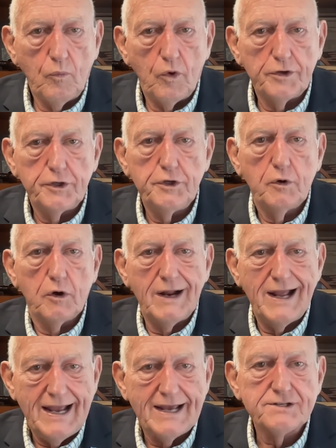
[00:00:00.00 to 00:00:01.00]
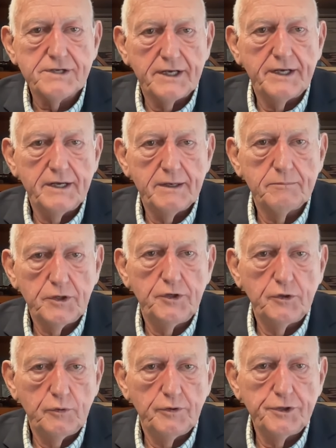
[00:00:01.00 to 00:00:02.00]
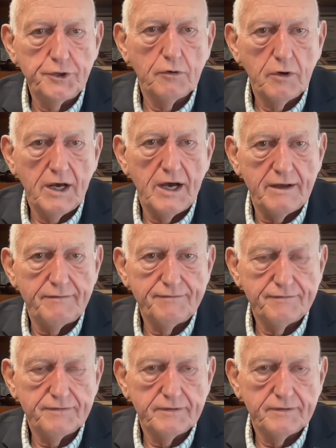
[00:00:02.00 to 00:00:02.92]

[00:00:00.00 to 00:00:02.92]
you are asking him to do in your life.